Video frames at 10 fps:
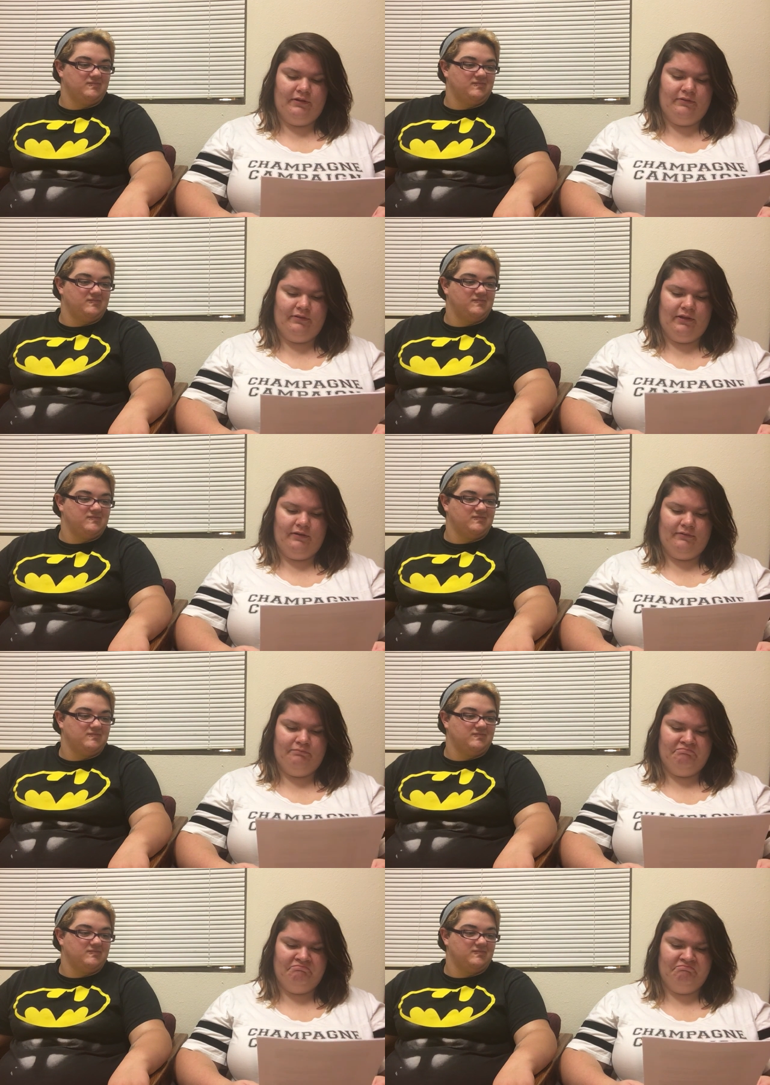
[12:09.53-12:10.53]
Speaker 1: That's sad.
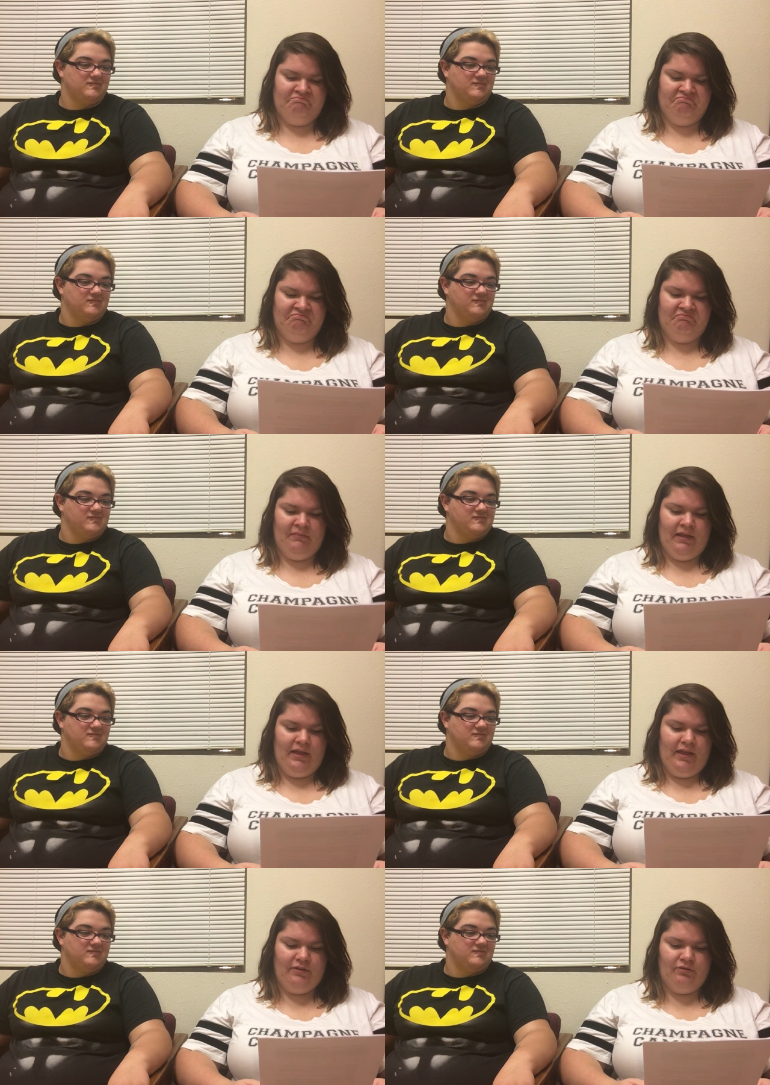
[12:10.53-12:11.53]

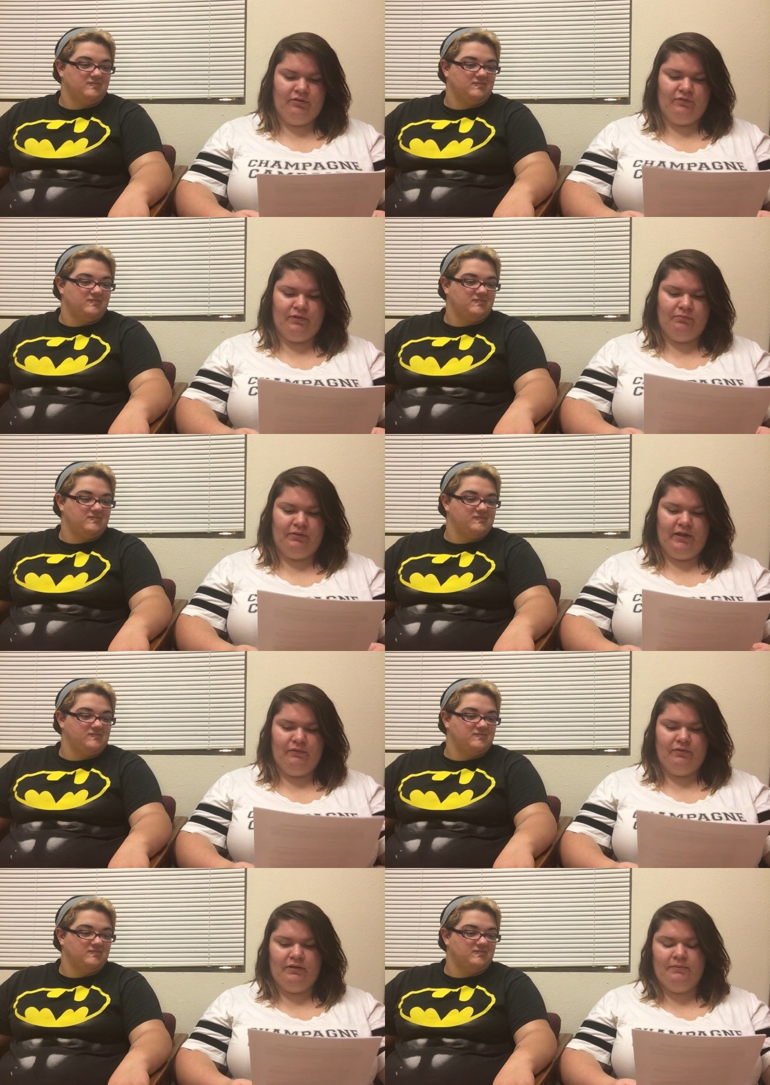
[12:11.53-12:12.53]
He took his friend
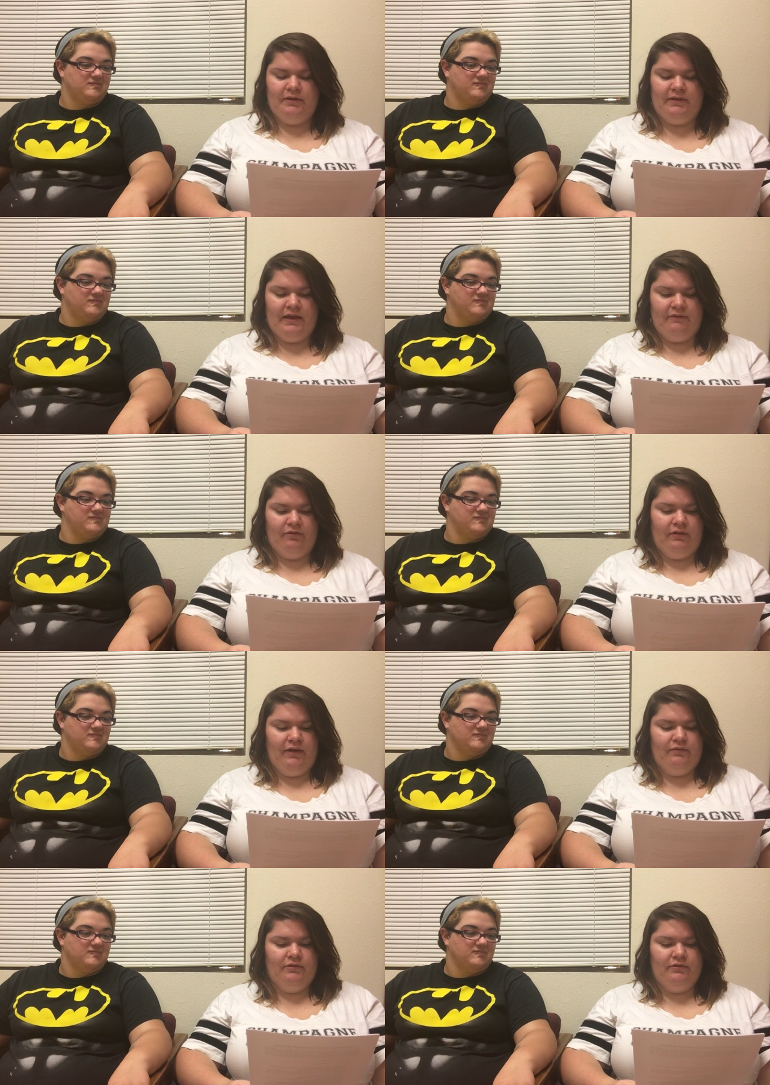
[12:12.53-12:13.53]
Plank with him in the
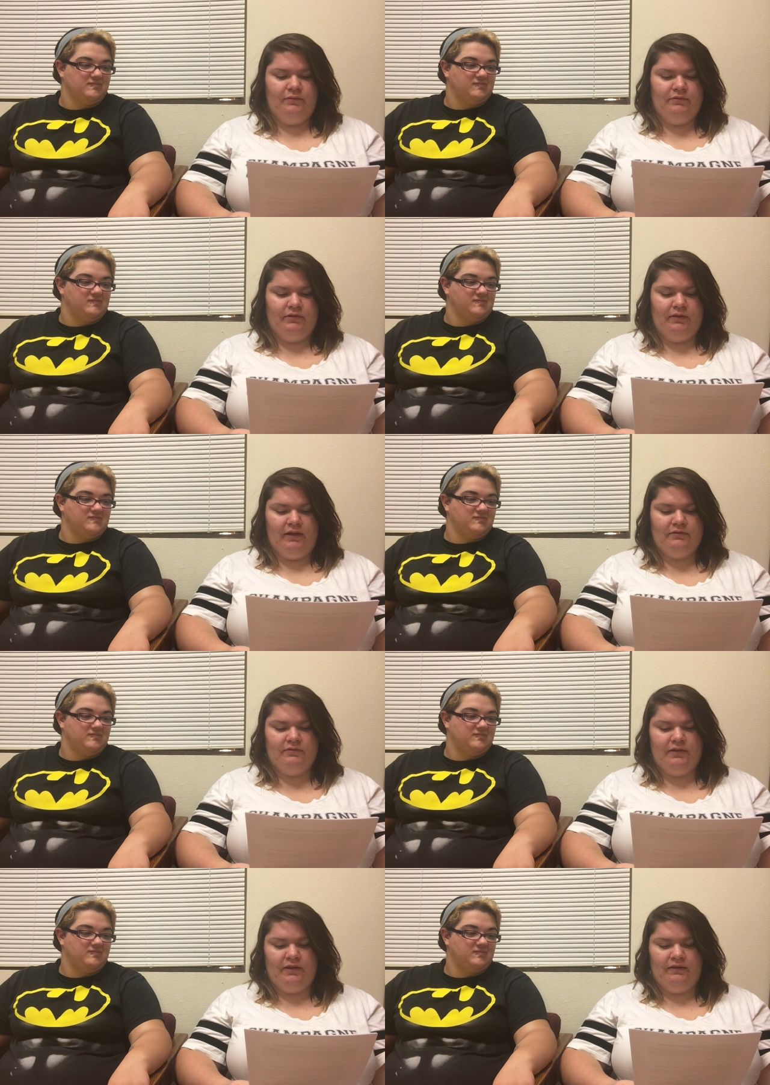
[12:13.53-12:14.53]
afterlife since he was the last
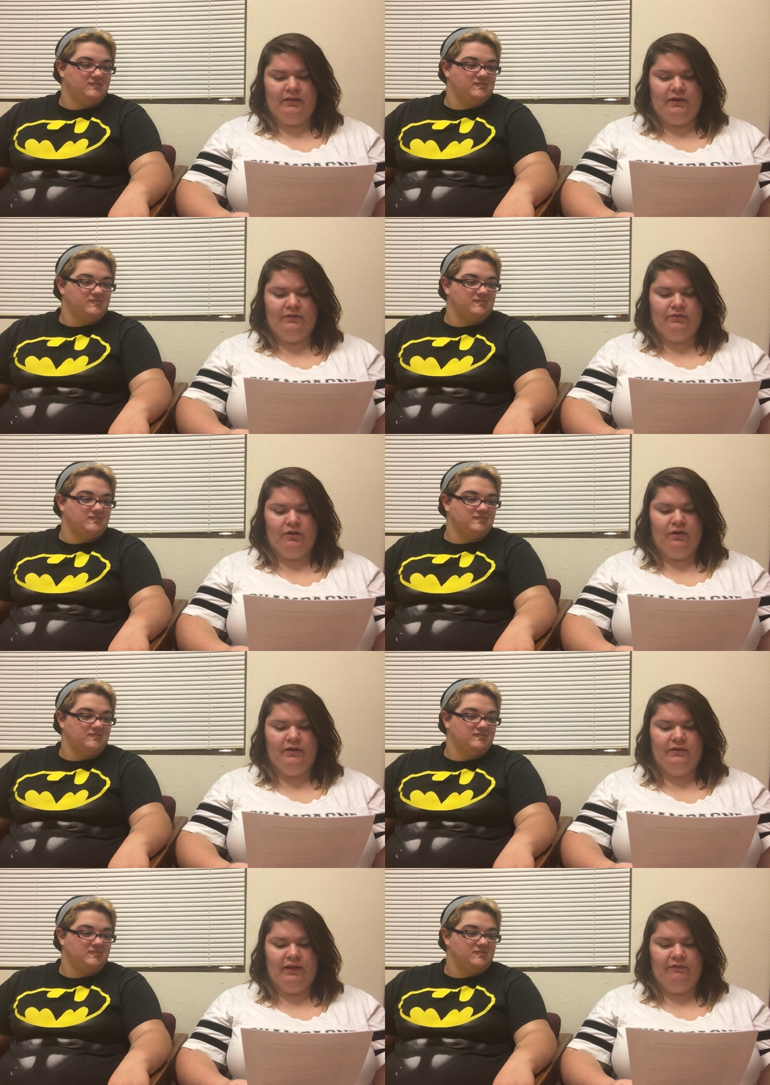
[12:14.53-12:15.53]
thing that he
Speaker 2: saw
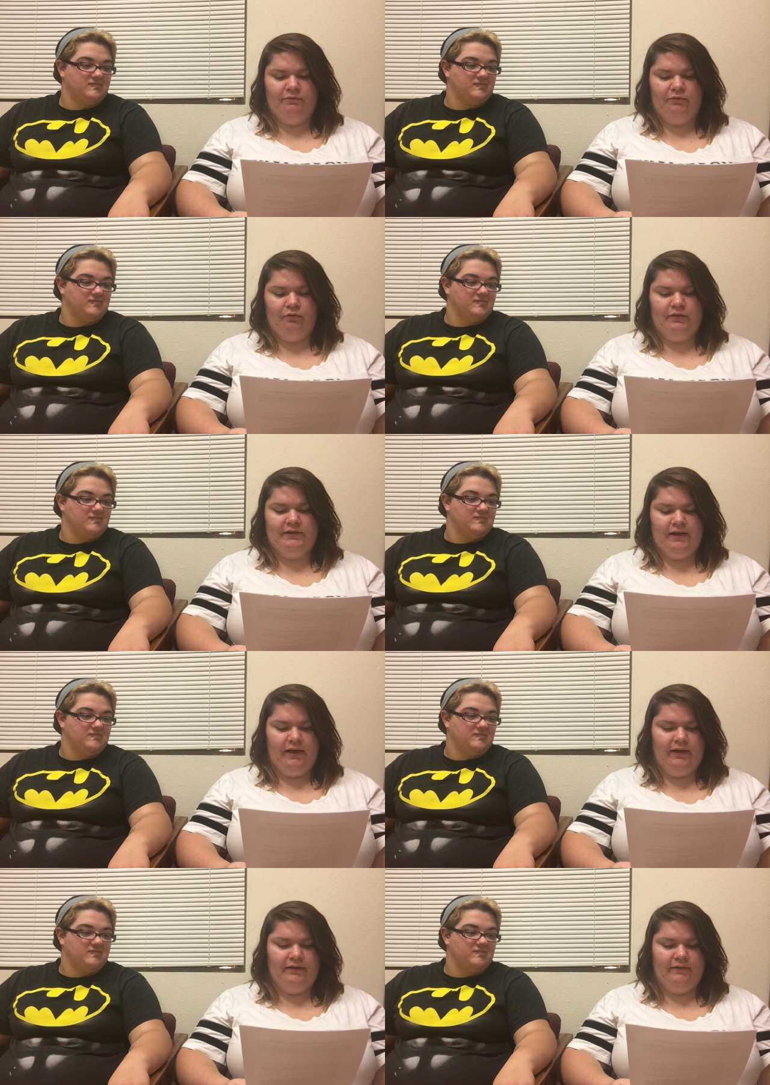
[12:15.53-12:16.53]
Speaker 1: in life before he
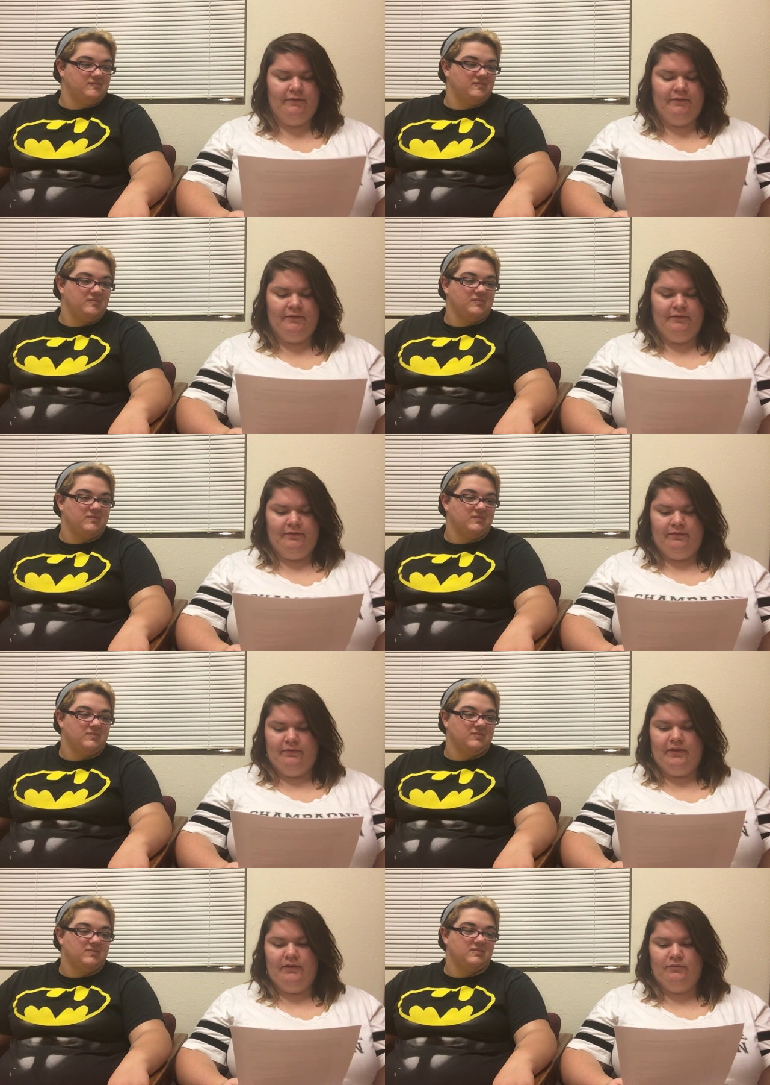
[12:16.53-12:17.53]
died.
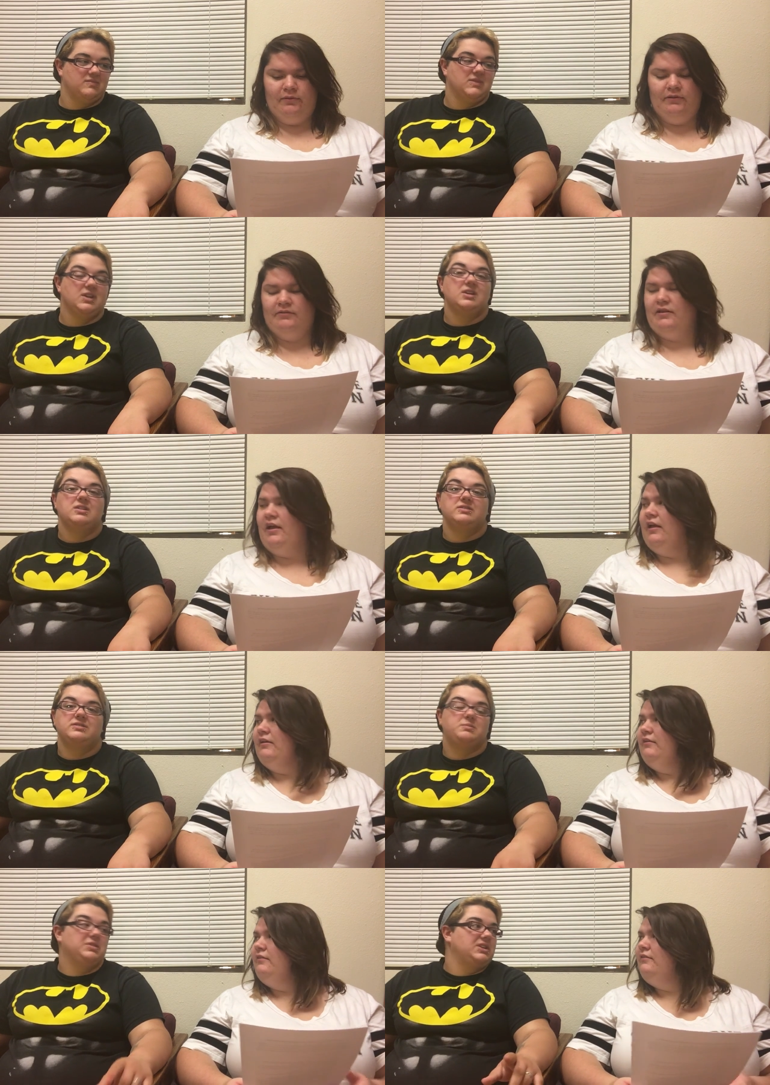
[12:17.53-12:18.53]
That's really
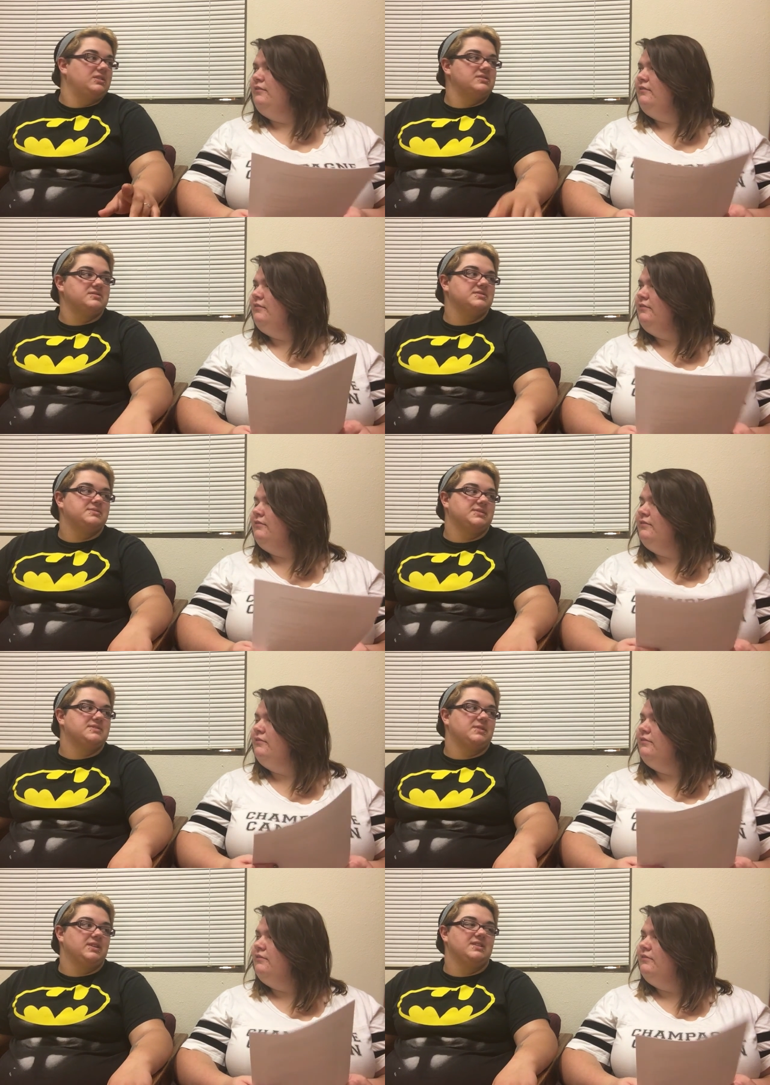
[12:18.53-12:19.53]
sad.
Speaker 2: But that also
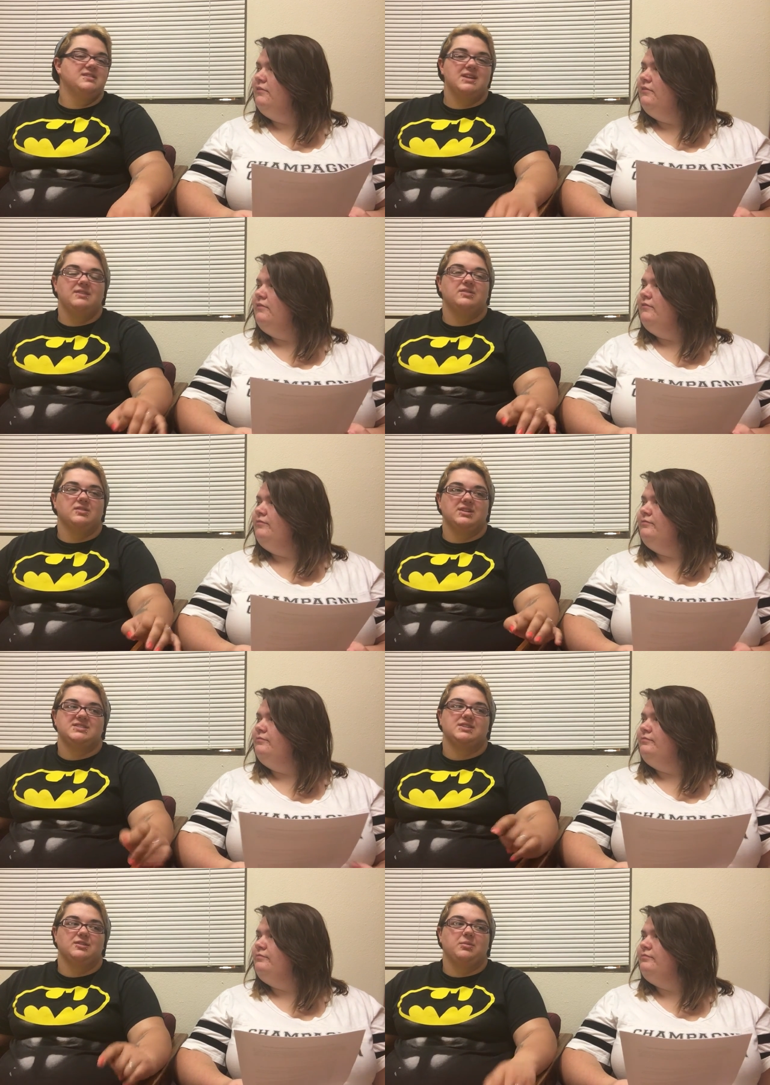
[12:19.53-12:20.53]
explains why he never
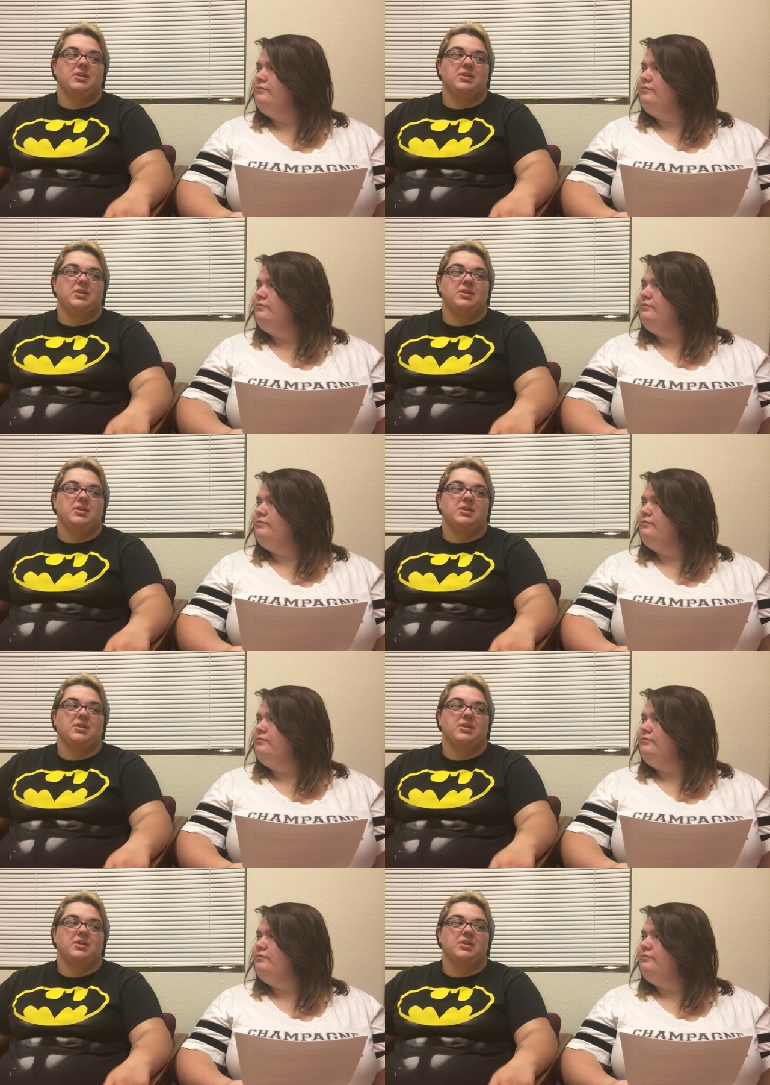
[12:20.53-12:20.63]
lets go of